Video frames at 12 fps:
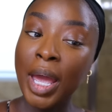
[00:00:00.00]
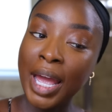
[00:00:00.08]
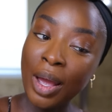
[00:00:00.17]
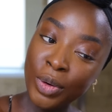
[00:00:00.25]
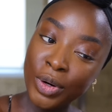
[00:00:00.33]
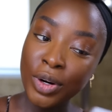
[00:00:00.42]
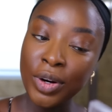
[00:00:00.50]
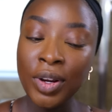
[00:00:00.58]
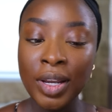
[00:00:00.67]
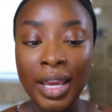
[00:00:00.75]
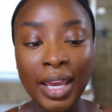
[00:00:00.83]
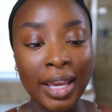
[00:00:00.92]

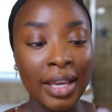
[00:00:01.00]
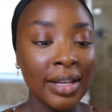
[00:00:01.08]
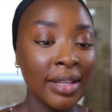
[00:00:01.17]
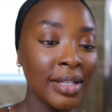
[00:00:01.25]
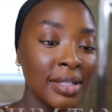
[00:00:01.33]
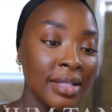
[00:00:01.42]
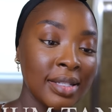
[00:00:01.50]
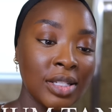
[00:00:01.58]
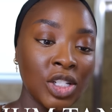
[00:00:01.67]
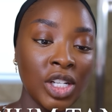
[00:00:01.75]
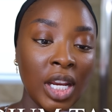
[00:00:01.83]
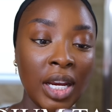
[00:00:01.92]
Powder, and this is
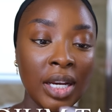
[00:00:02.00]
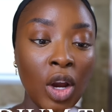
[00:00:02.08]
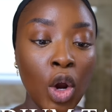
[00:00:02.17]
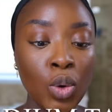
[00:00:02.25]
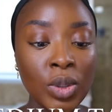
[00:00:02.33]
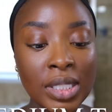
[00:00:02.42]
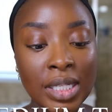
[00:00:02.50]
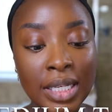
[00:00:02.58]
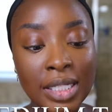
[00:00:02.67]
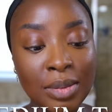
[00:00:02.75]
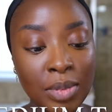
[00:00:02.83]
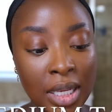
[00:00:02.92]
the shade oh
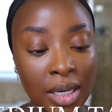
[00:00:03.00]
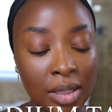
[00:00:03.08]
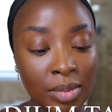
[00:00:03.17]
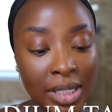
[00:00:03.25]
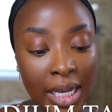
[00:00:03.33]
six Medium